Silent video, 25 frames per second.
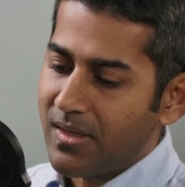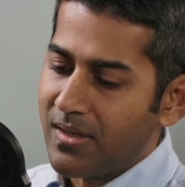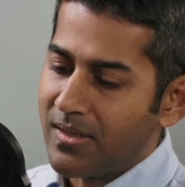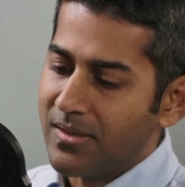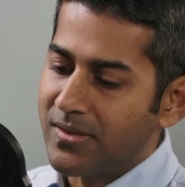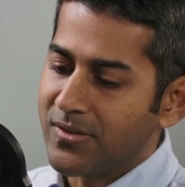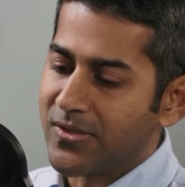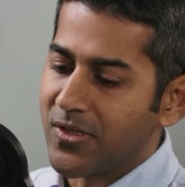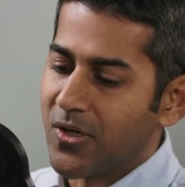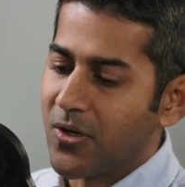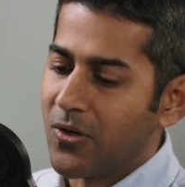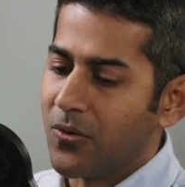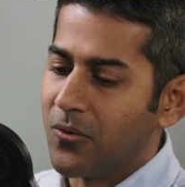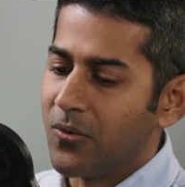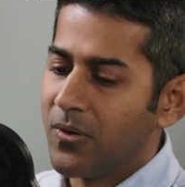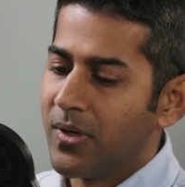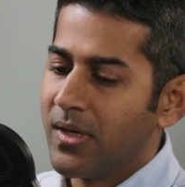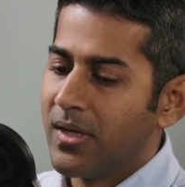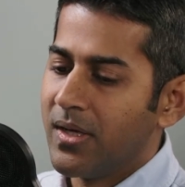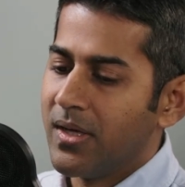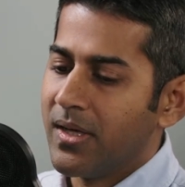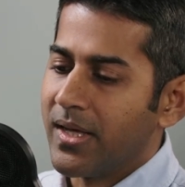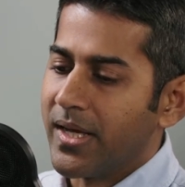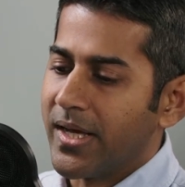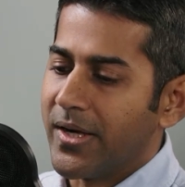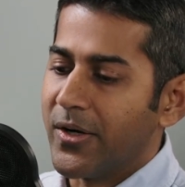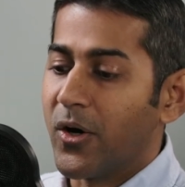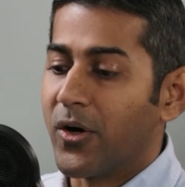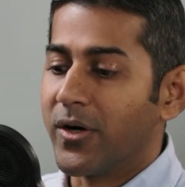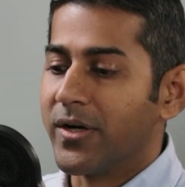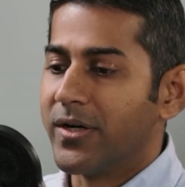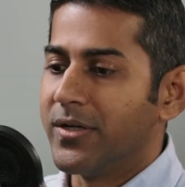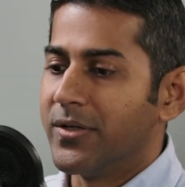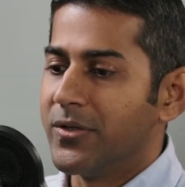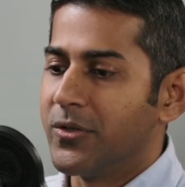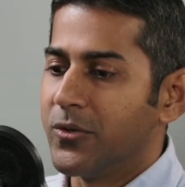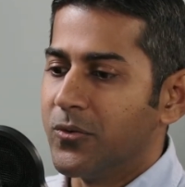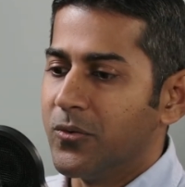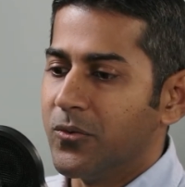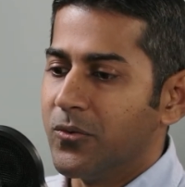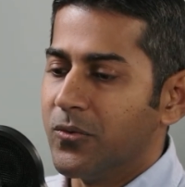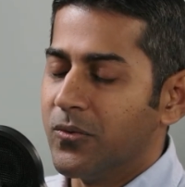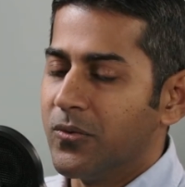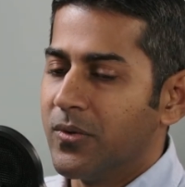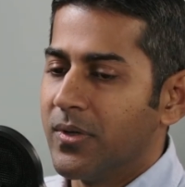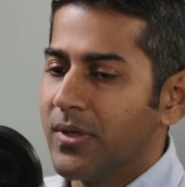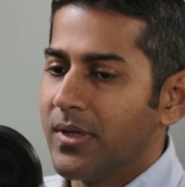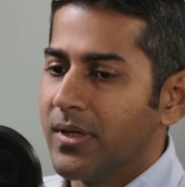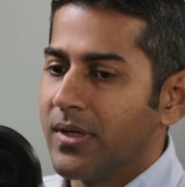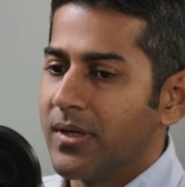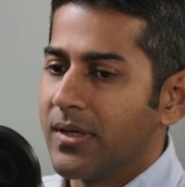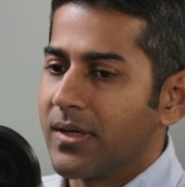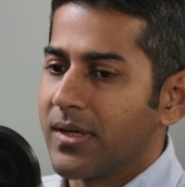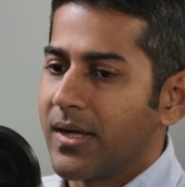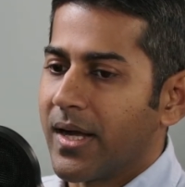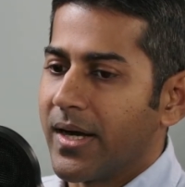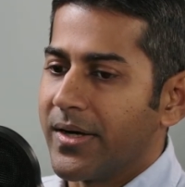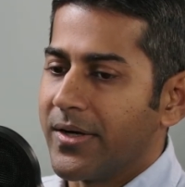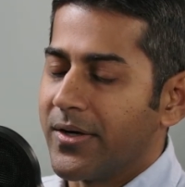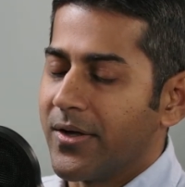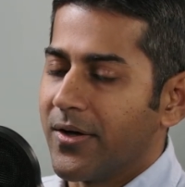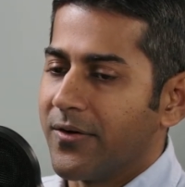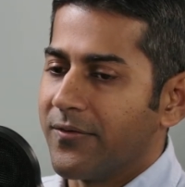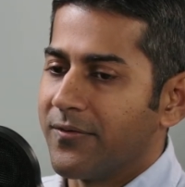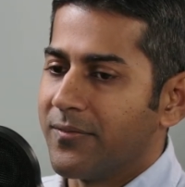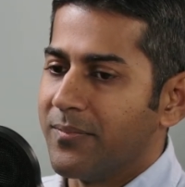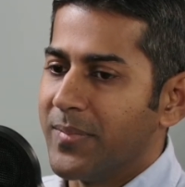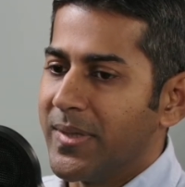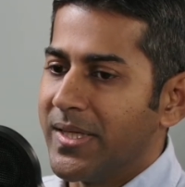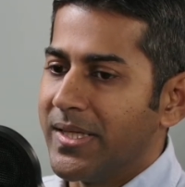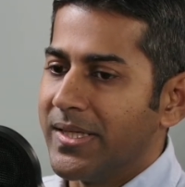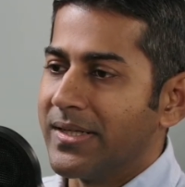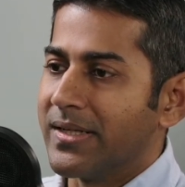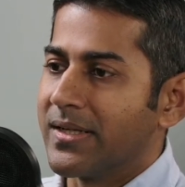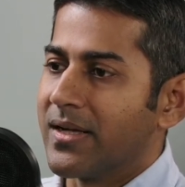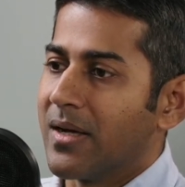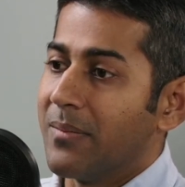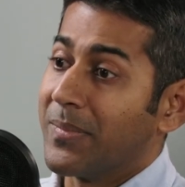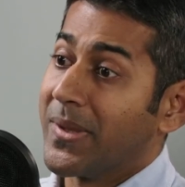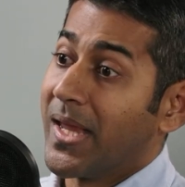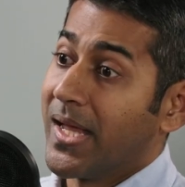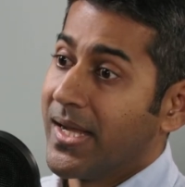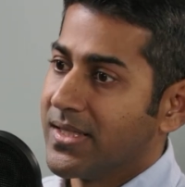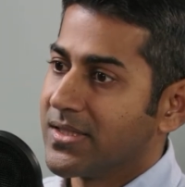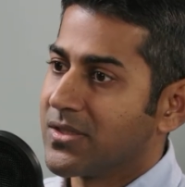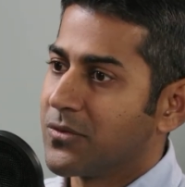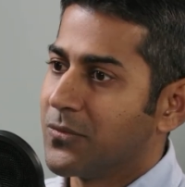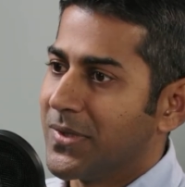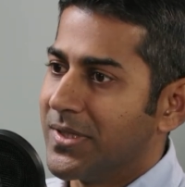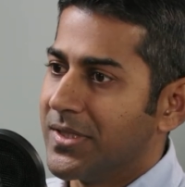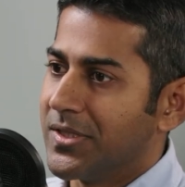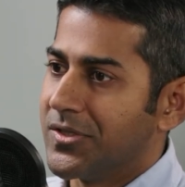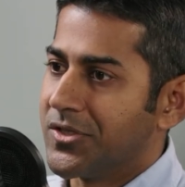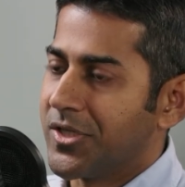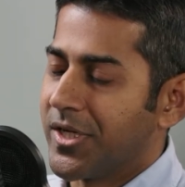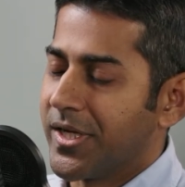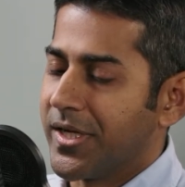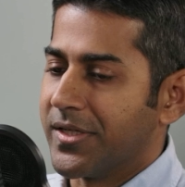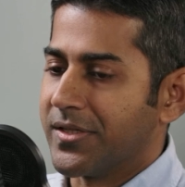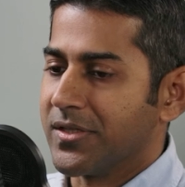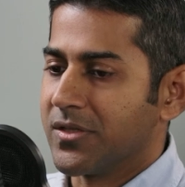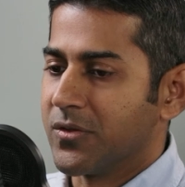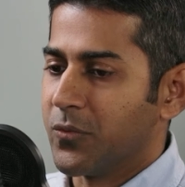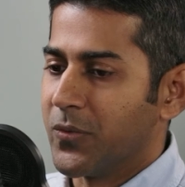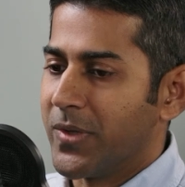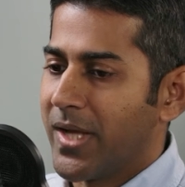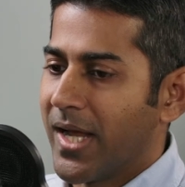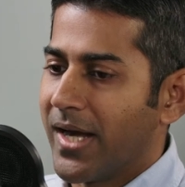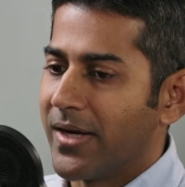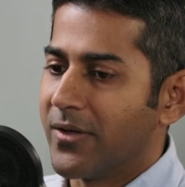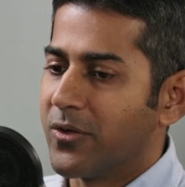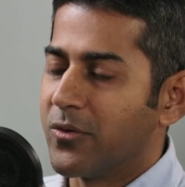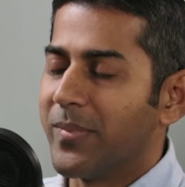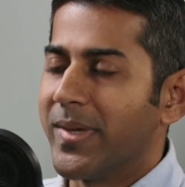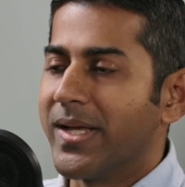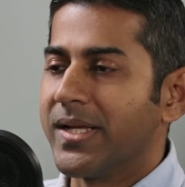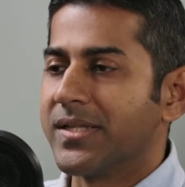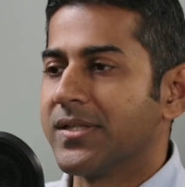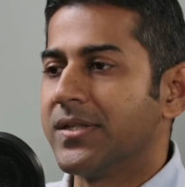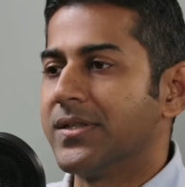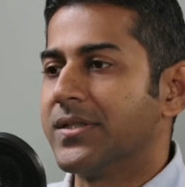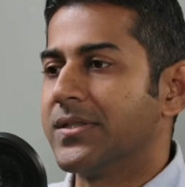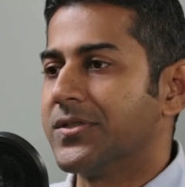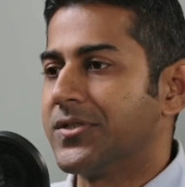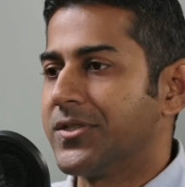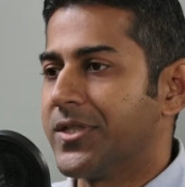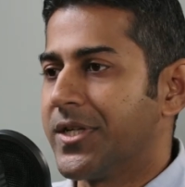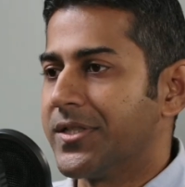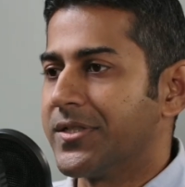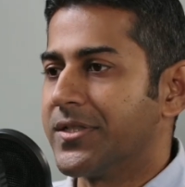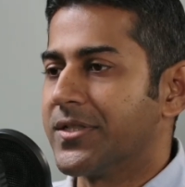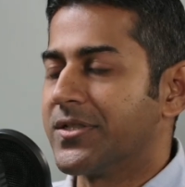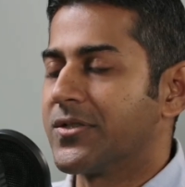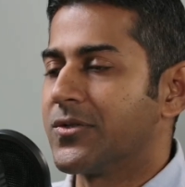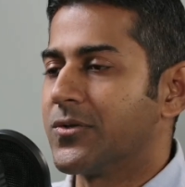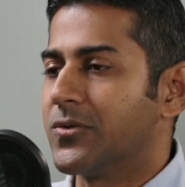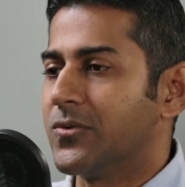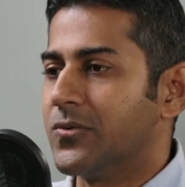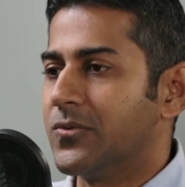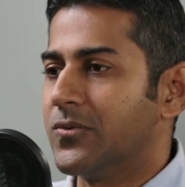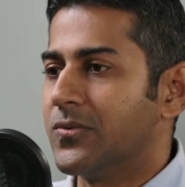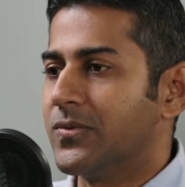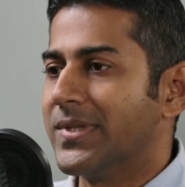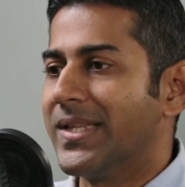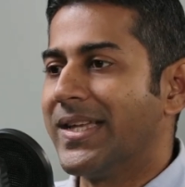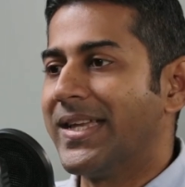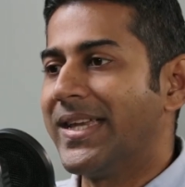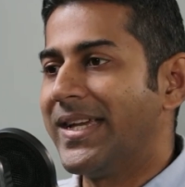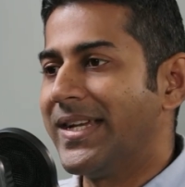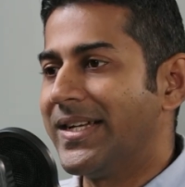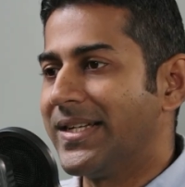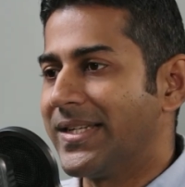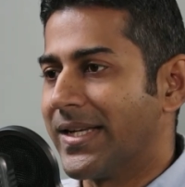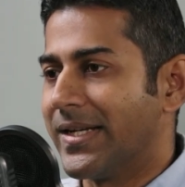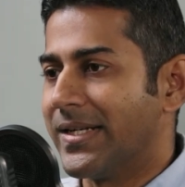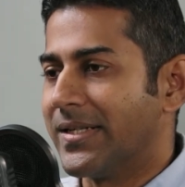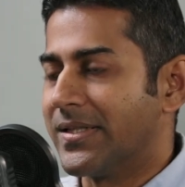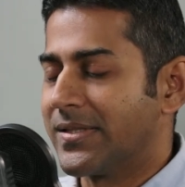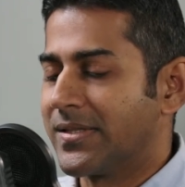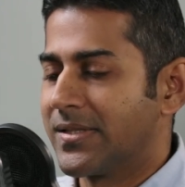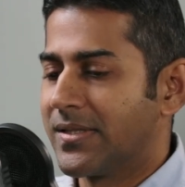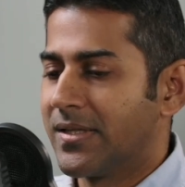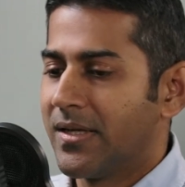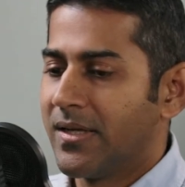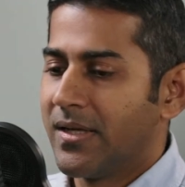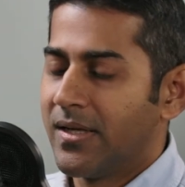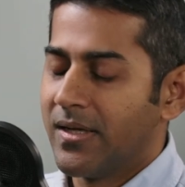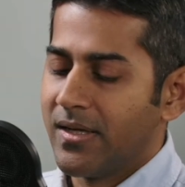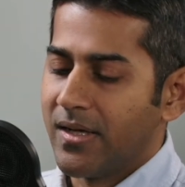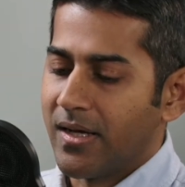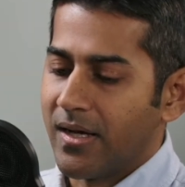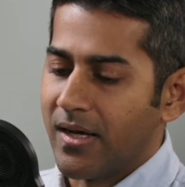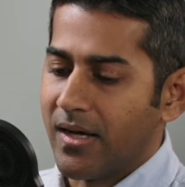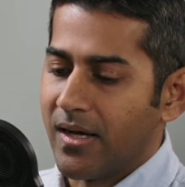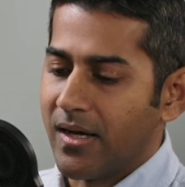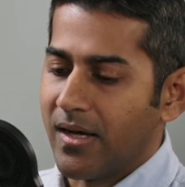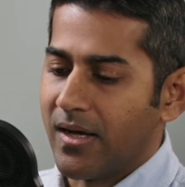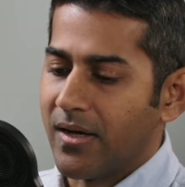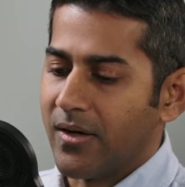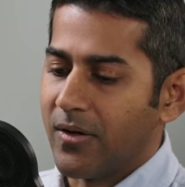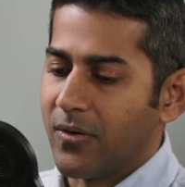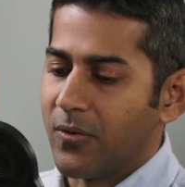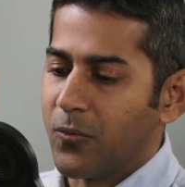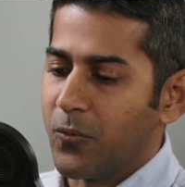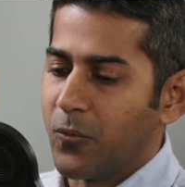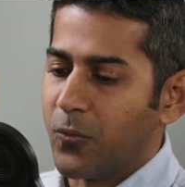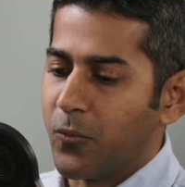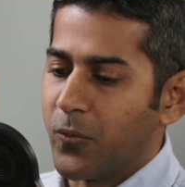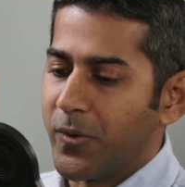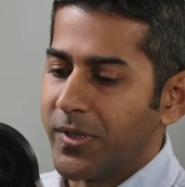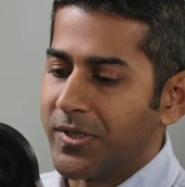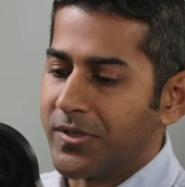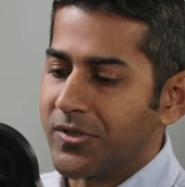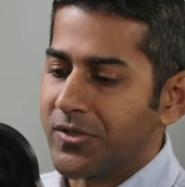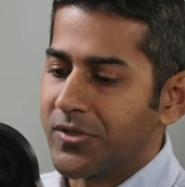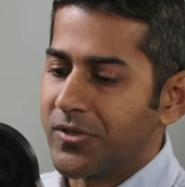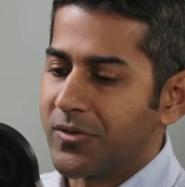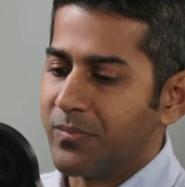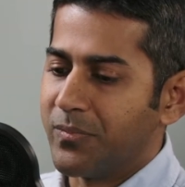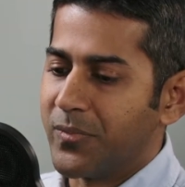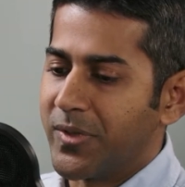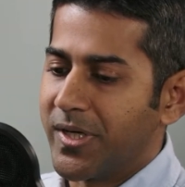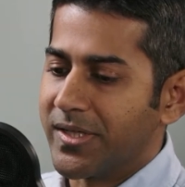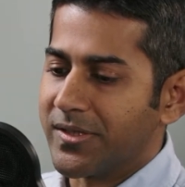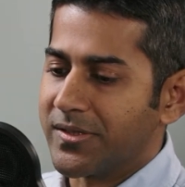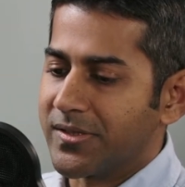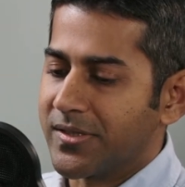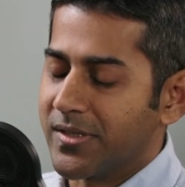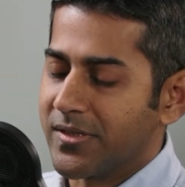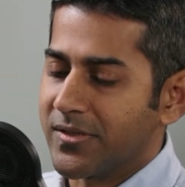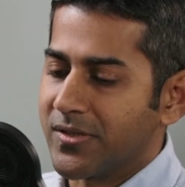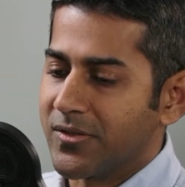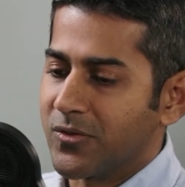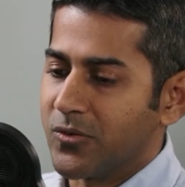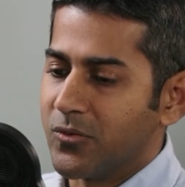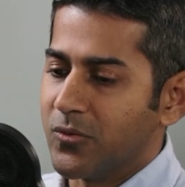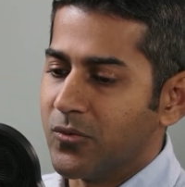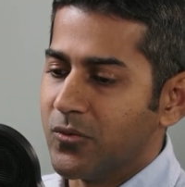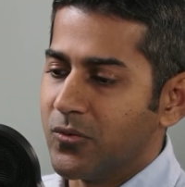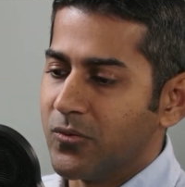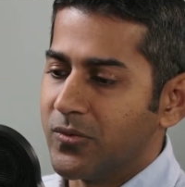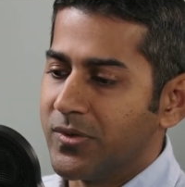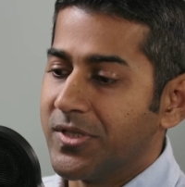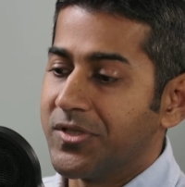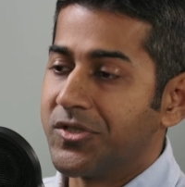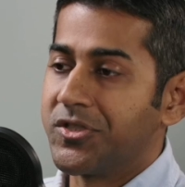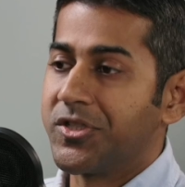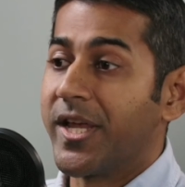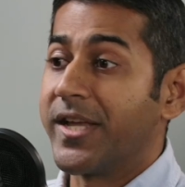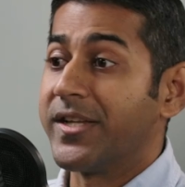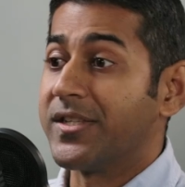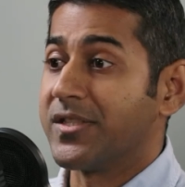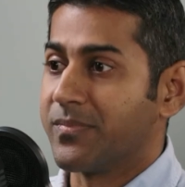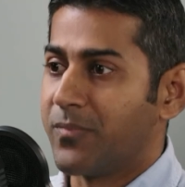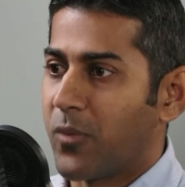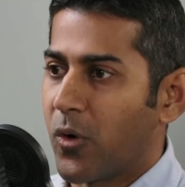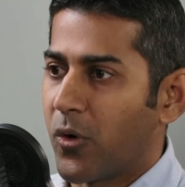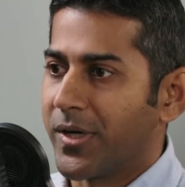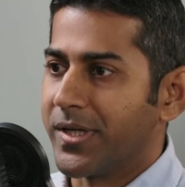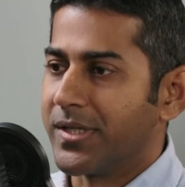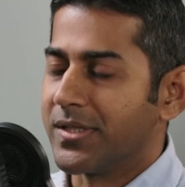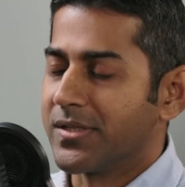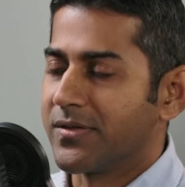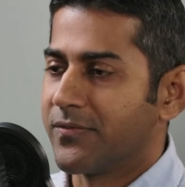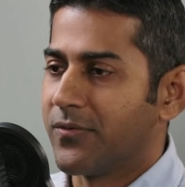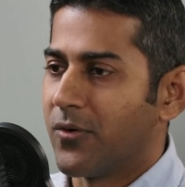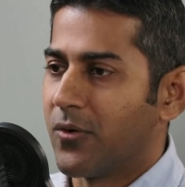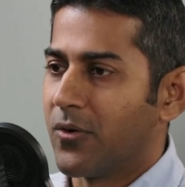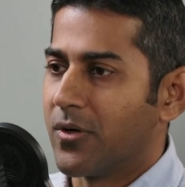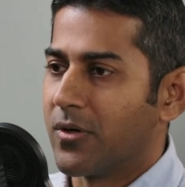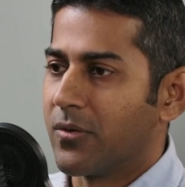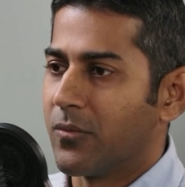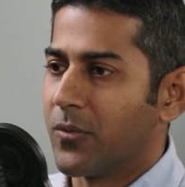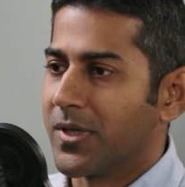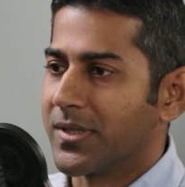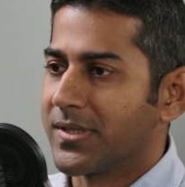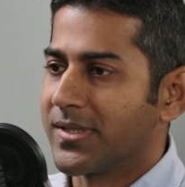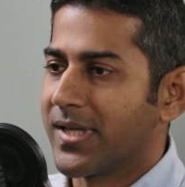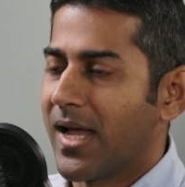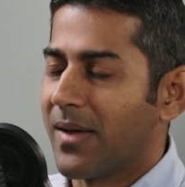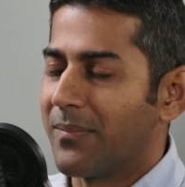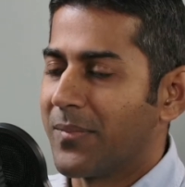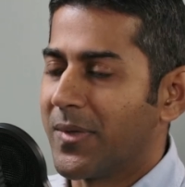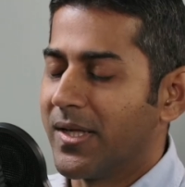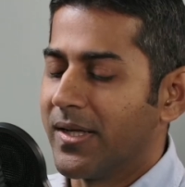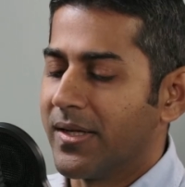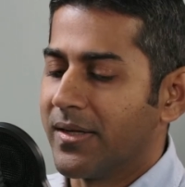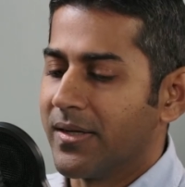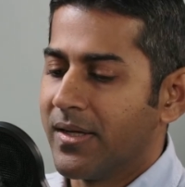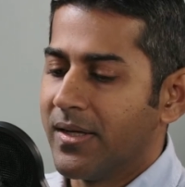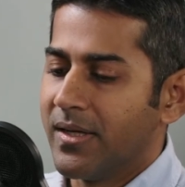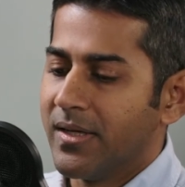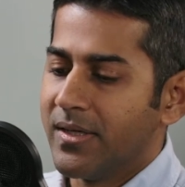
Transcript: So in order to kind of be in compliance with the change, we had to make certain changes to the heat kits, which brings us to the change points for what's happening.